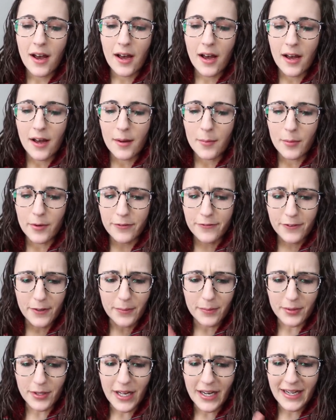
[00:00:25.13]

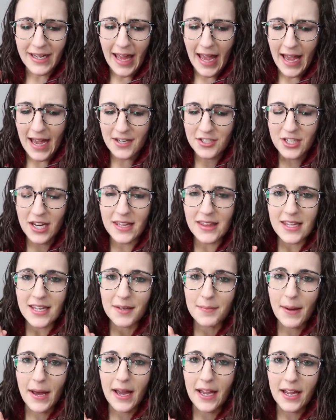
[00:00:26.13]
From Blood and Ash, I
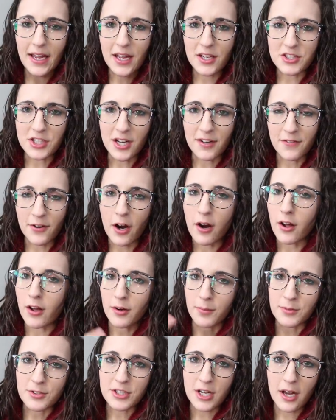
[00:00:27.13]
think, by Jennifer
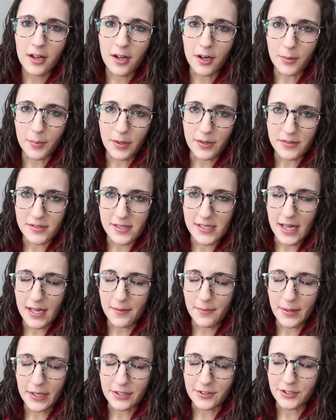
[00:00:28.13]
Armentrout. I'll post
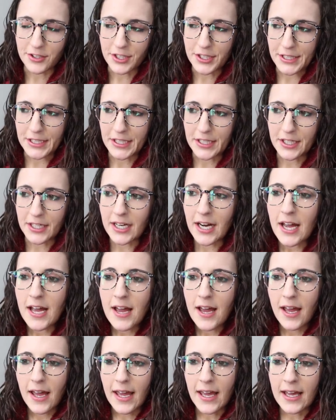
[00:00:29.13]
that picture here.
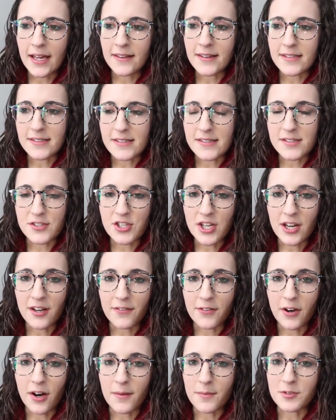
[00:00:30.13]
And this is
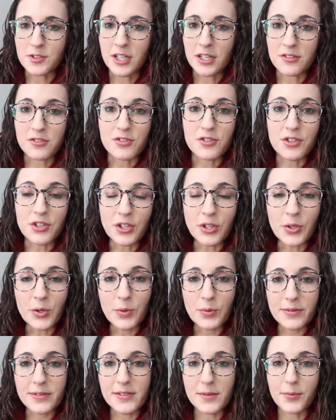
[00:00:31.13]
Jennifer Armentrout's
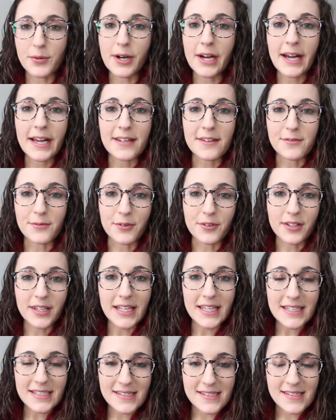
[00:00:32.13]
new surprise
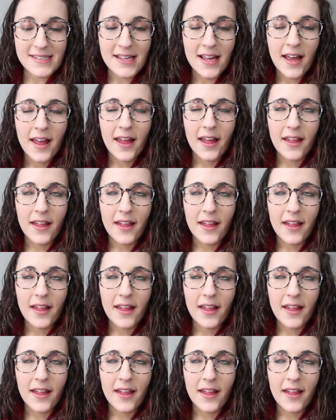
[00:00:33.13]
release